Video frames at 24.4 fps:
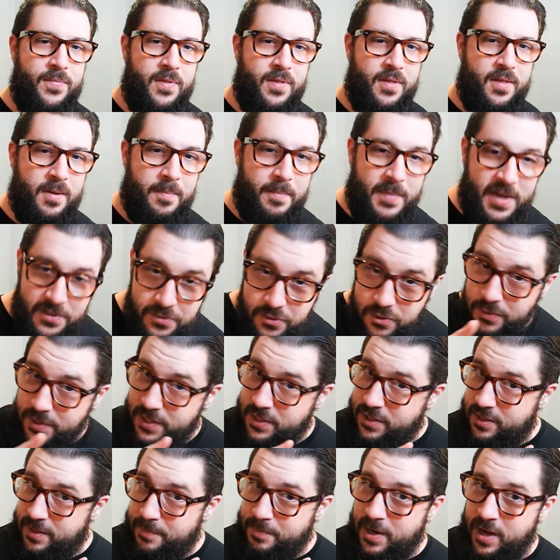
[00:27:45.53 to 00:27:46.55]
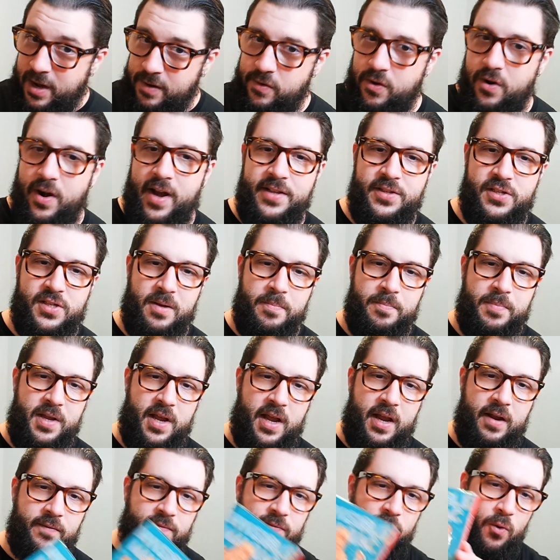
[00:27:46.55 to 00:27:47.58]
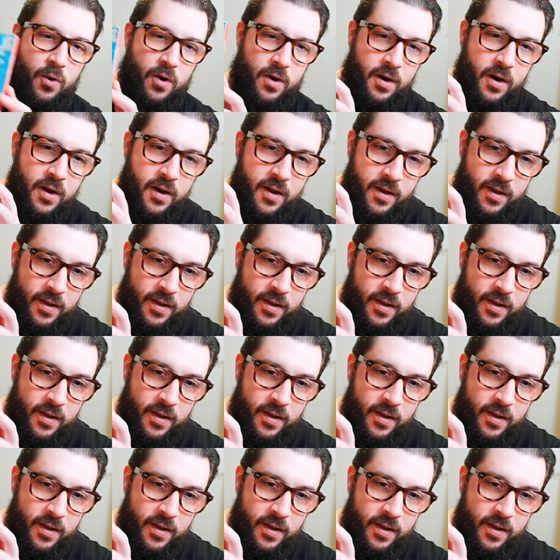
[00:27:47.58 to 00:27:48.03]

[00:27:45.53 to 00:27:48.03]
the mystery slipcover ends up being for